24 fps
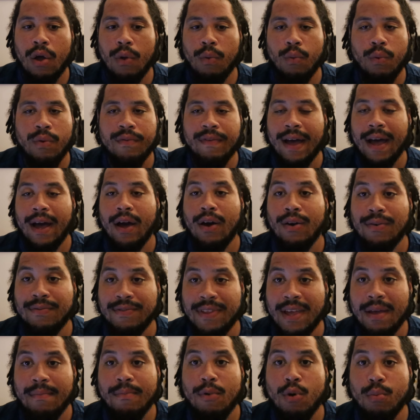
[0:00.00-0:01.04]
with off
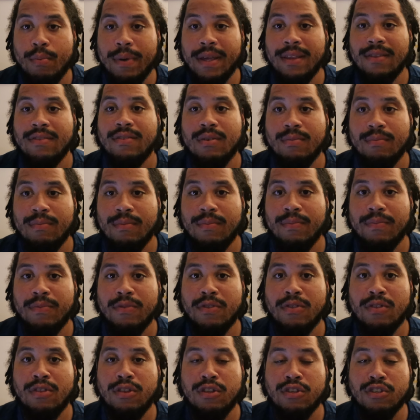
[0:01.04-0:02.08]
their momentum,
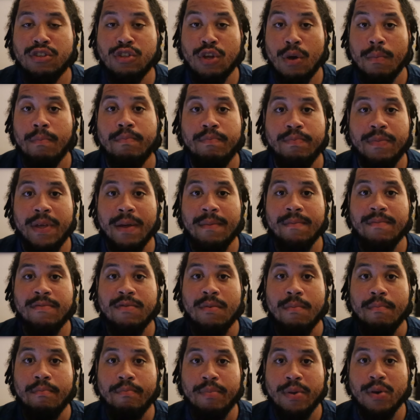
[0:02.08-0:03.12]
stop them
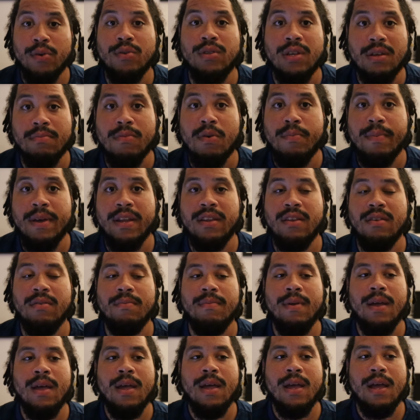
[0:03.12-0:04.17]
from building
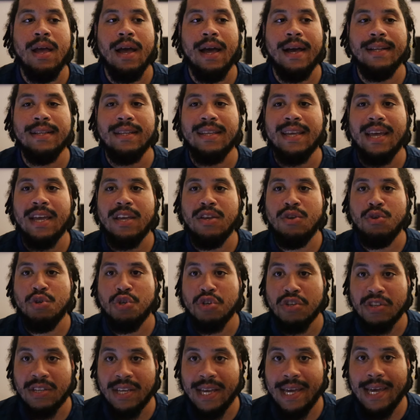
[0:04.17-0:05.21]
momentum, and can you
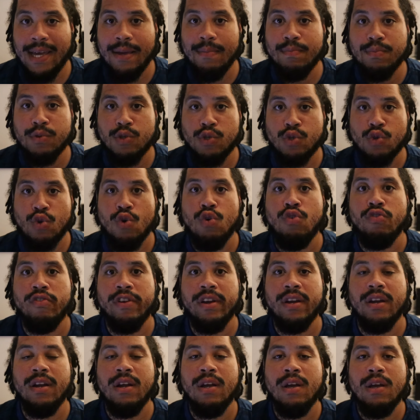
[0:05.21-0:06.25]
just keep
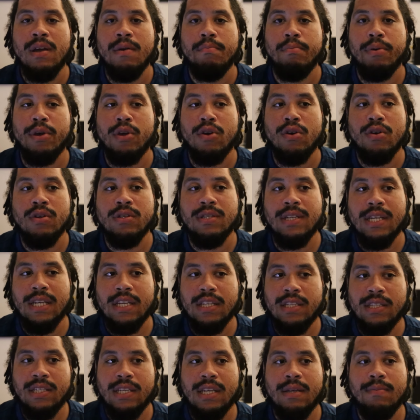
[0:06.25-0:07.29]
scoring? Because it
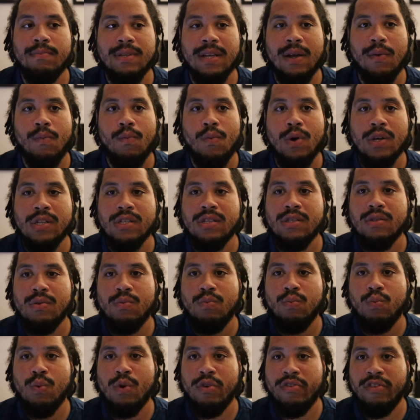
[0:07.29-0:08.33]
seems that once the
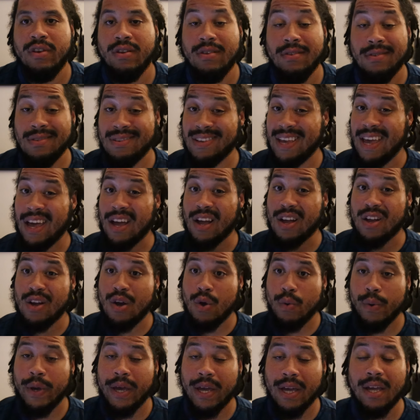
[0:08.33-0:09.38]
Warriors get
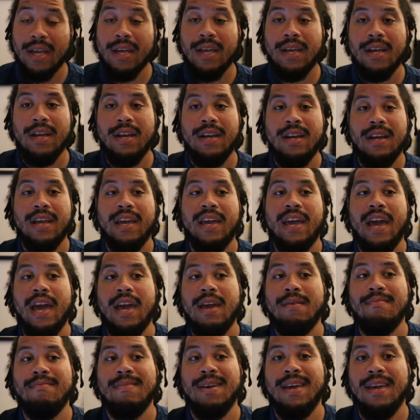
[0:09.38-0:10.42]
going, the
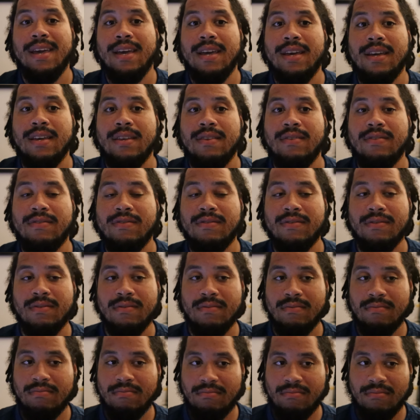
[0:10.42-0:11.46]
game
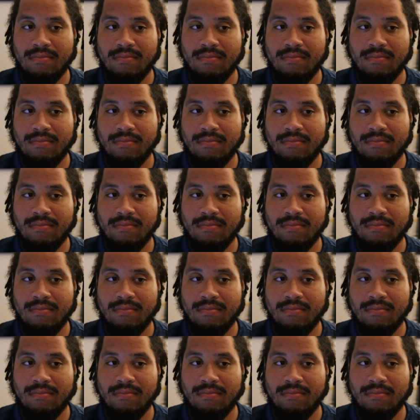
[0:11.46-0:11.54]
is